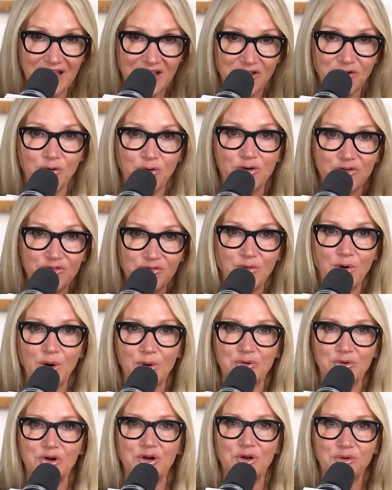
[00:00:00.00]
a course
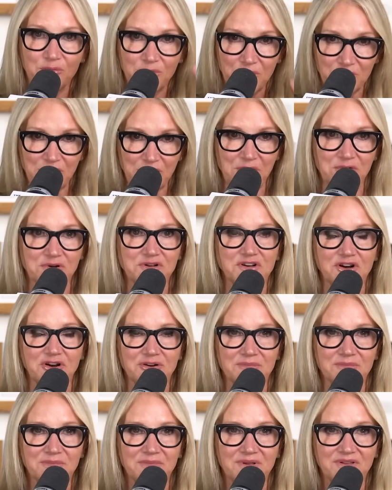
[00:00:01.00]
forward when we
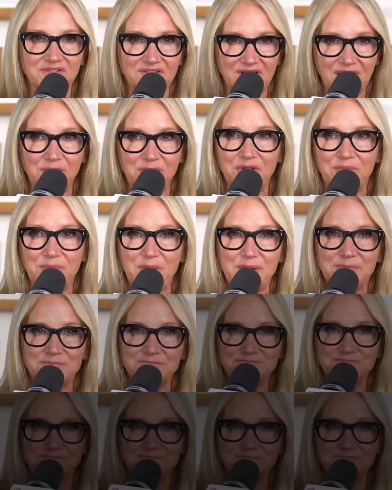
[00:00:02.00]
return. Stay with me.